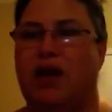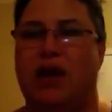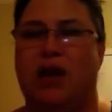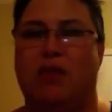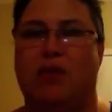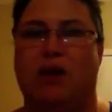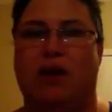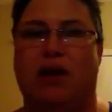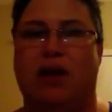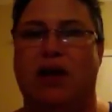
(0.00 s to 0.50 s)
And
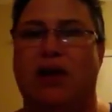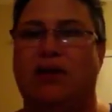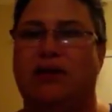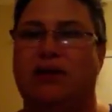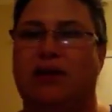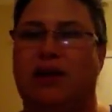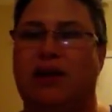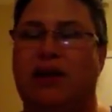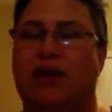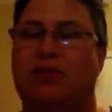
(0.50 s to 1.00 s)
my last
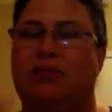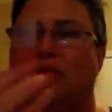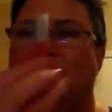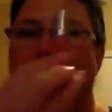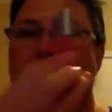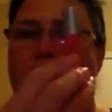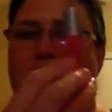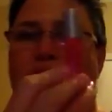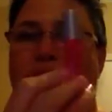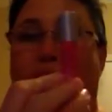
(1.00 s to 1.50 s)
thing is
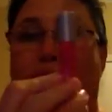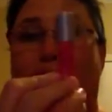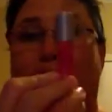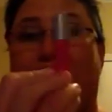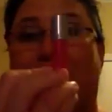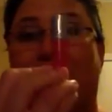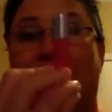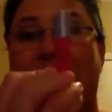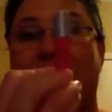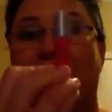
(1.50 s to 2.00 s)
probably, just, I mean,
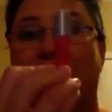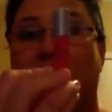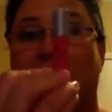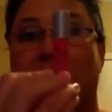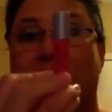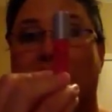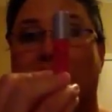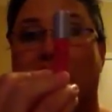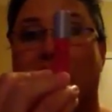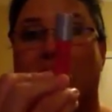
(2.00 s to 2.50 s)
I like
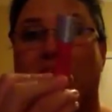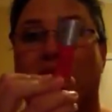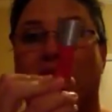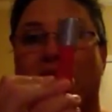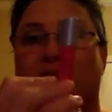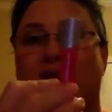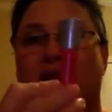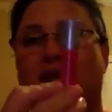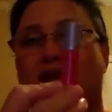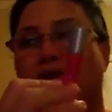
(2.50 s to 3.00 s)
Tarte, but the
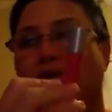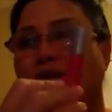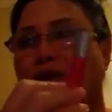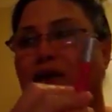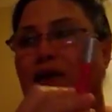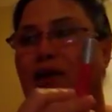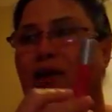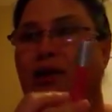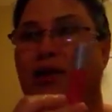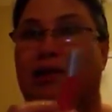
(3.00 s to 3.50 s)
color,
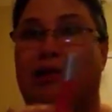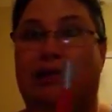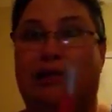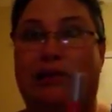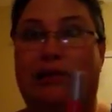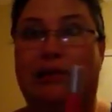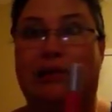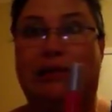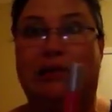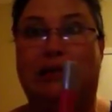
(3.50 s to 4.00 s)

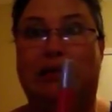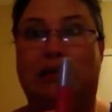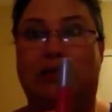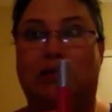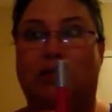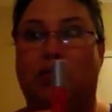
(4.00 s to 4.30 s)
it's a little